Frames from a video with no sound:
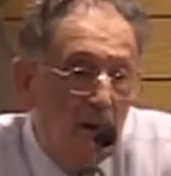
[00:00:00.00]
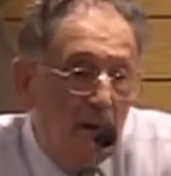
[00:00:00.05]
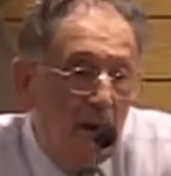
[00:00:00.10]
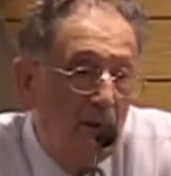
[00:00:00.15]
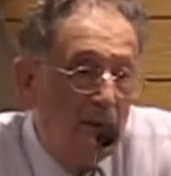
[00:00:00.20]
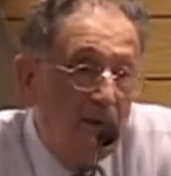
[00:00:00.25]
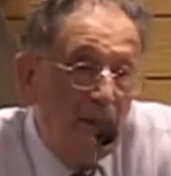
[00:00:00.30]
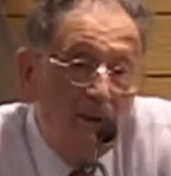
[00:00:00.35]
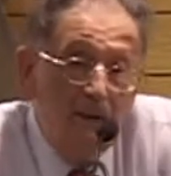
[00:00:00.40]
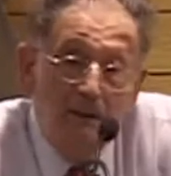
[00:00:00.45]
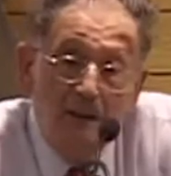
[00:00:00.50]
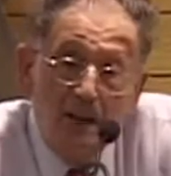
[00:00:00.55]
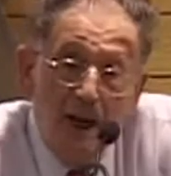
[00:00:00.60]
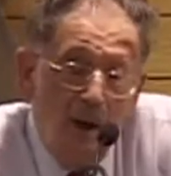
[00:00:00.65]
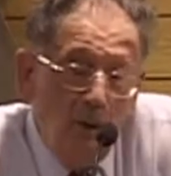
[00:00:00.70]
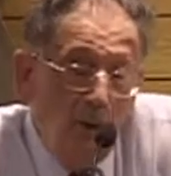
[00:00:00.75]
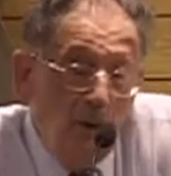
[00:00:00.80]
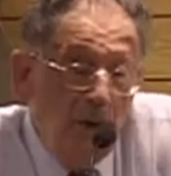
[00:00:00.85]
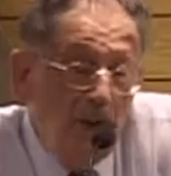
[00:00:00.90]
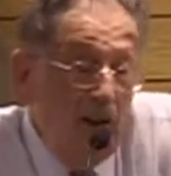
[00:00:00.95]
Now,
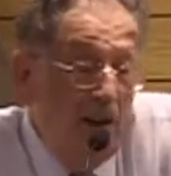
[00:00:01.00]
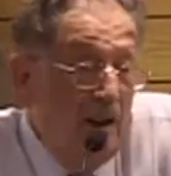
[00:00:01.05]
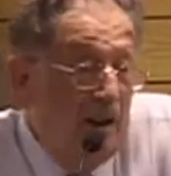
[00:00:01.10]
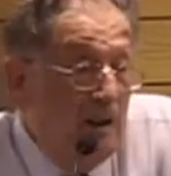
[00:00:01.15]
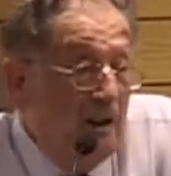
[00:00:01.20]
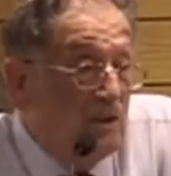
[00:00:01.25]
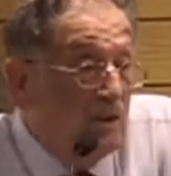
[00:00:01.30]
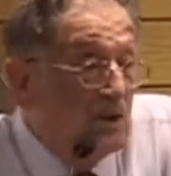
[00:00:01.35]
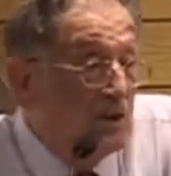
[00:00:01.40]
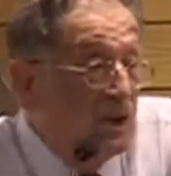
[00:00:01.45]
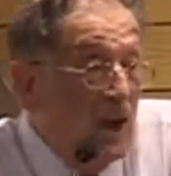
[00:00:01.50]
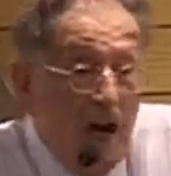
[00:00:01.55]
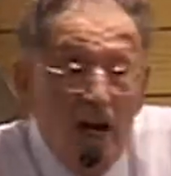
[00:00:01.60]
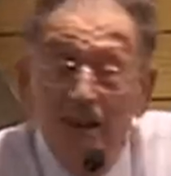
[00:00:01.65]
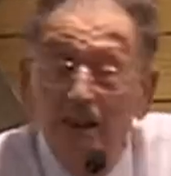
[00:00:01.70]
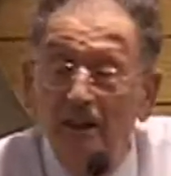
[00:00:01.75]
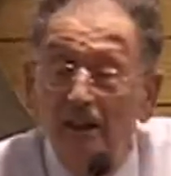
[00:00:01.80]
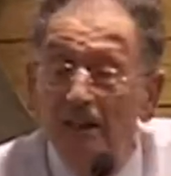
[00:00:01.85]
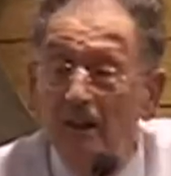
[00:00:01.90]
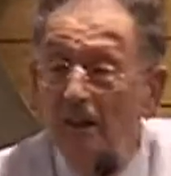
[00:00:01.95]
Tantawi
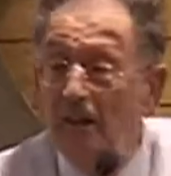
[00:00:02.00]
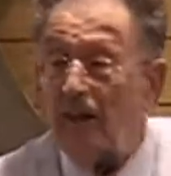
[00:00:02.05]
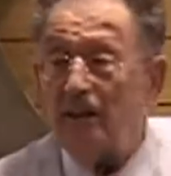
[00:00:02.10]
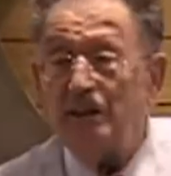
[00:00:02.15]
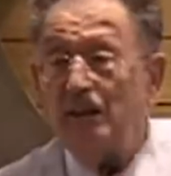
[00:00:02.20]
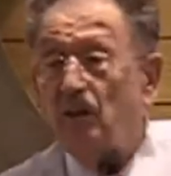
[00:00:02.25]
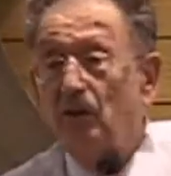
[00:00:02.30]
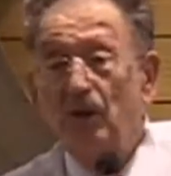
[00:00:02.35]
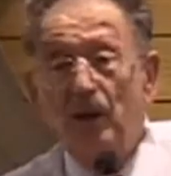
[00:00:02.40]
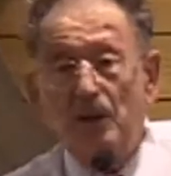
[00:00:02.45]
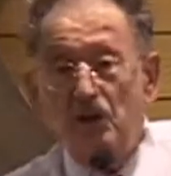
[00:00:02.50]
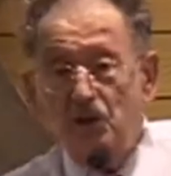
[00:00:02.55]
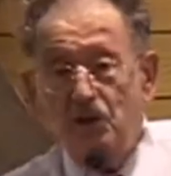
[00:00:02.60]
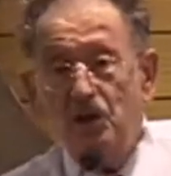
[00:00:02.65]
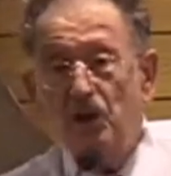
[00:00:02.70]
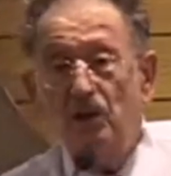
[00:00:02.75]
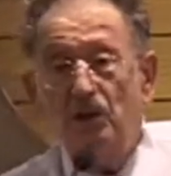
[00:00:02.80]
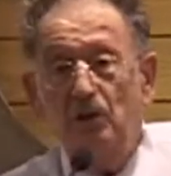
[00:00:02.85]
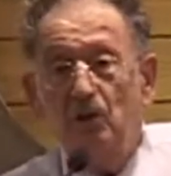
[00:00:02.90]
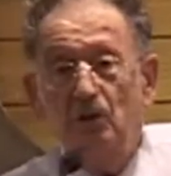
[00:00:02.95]
signed a
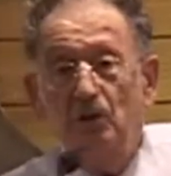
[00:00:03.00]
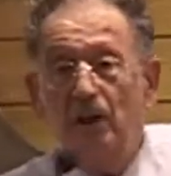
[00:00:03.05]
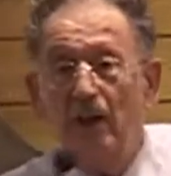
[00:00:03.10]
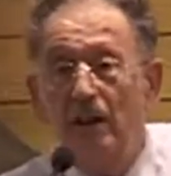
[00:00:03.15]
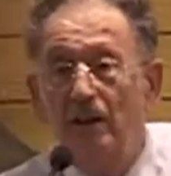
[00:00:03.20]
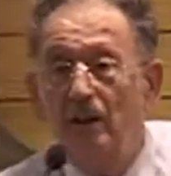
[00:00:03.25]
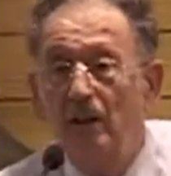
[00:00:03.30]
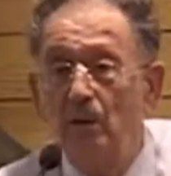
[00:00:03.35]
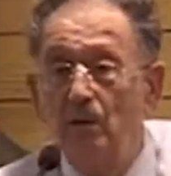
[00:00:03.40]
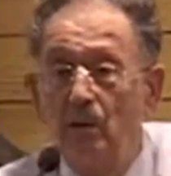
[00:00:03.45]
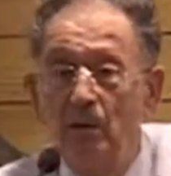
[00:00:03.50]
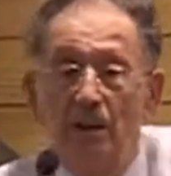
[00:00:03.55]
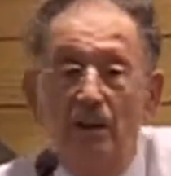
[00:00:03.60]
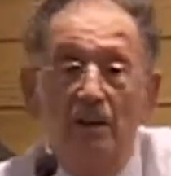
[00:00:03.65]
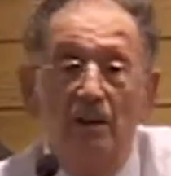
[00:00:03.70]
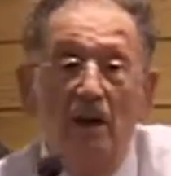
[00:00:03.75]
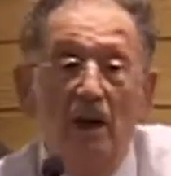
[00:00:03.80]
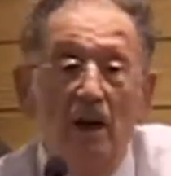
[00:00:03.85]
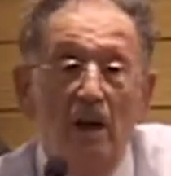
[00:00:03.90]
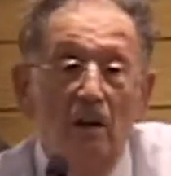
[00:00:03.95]
declaration together
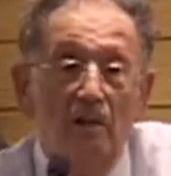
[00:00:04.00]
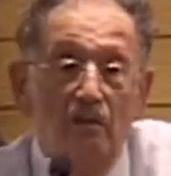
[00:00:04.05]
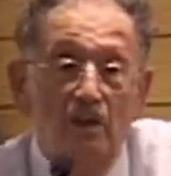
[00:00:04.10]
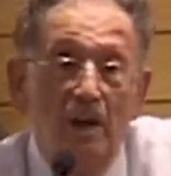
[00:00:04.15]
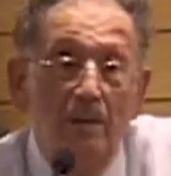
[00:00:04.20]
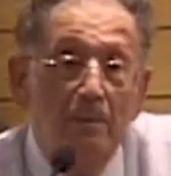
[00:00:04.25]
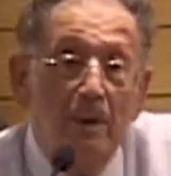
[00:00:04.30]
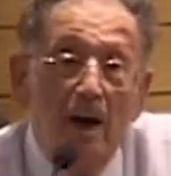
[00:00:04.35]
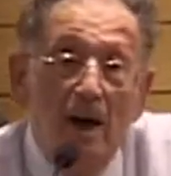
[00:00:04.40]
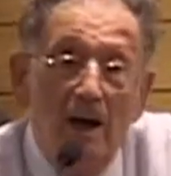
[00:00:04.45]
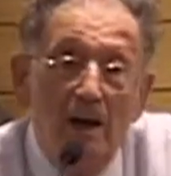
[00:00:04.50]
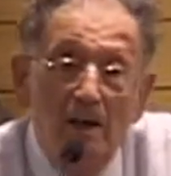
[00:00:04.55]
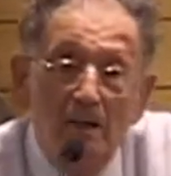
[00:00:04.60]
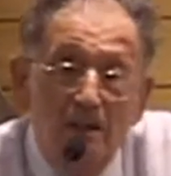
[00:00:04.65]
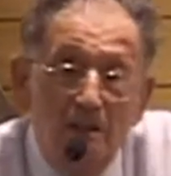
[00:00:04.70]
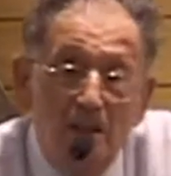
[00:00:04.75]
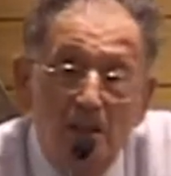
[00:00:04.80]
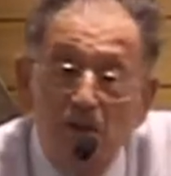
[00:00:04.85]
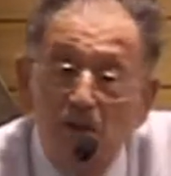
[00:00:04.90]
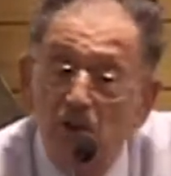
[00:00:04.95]
with
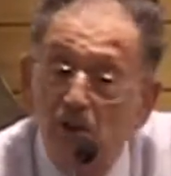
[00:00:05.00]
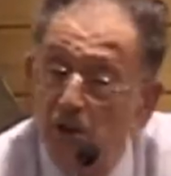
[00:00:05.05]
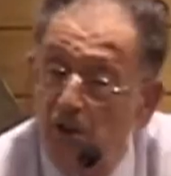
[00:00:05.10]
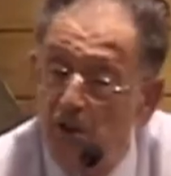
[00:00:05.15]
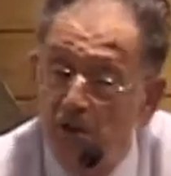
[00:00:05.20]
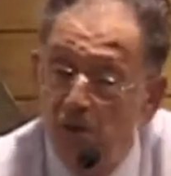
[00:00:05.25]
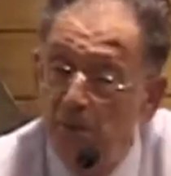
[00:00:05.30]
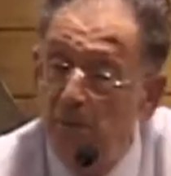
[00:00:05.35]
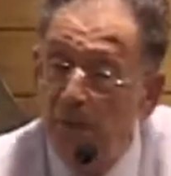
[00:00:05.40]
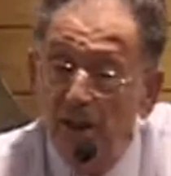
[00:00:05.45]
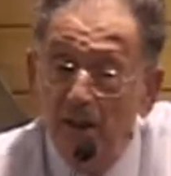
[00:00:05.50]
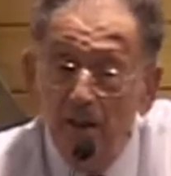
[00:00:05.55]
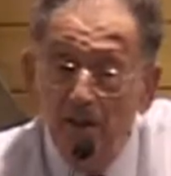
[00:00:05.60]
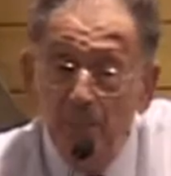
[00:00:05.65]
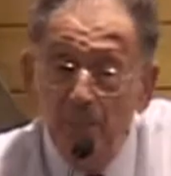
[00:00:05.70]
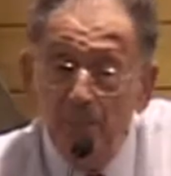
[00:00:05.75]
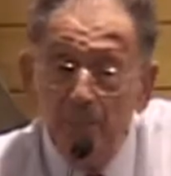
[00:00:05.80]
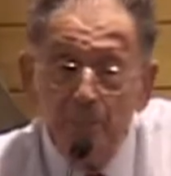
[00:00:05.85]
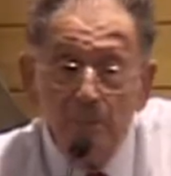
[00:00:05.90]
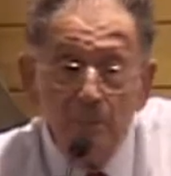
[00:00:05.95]
rabbis and churchmen